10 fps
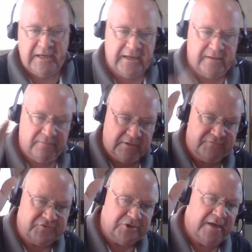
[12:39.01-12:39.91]
and
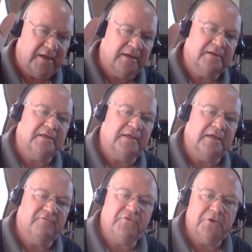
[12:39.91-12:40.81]
lift your hand
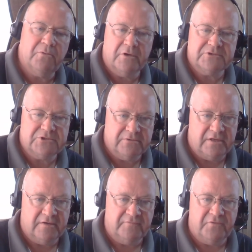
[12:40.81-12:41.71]
if you want to
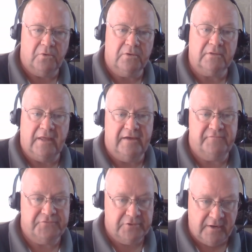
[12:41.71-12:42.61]
give your
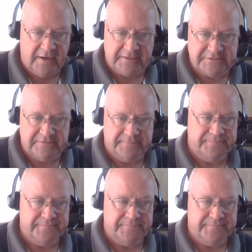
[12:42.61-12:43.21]
life to Christ